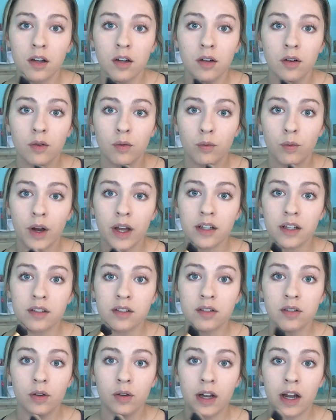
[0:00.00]
What is
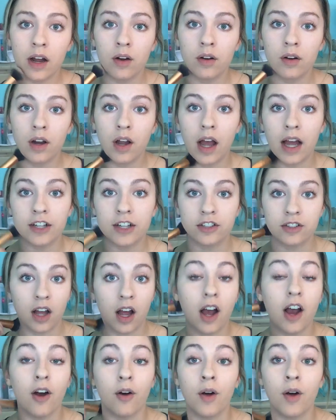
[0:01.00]
sold out? I just got,
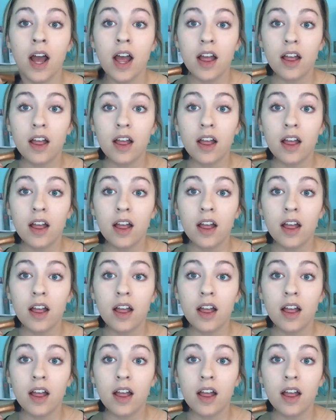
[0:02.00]
oh,